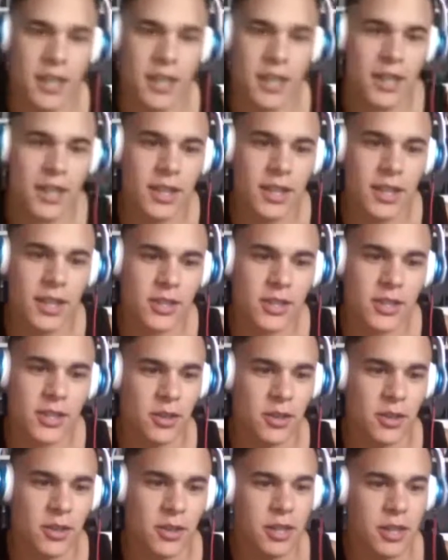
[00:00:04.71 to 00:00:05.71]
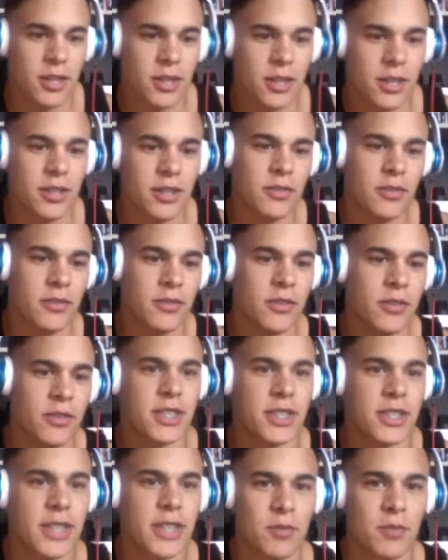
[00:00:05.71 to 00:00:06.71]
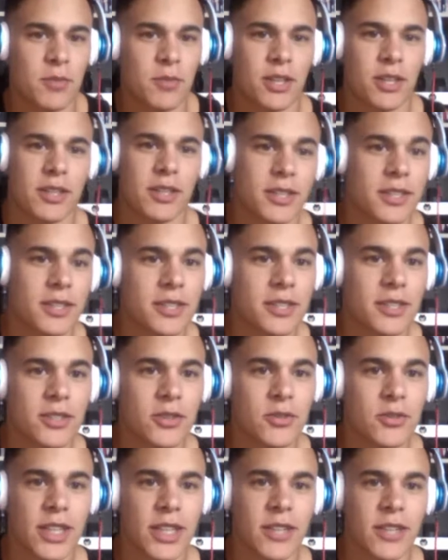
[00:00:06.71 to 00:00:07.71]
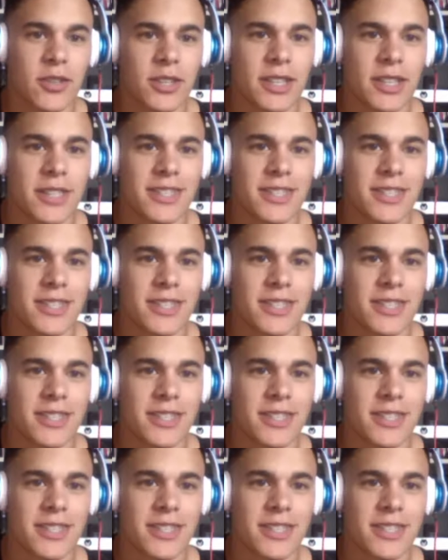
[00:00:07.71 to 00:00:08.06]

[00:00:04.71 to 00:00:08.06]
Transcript: So, first time on the new channel, huh?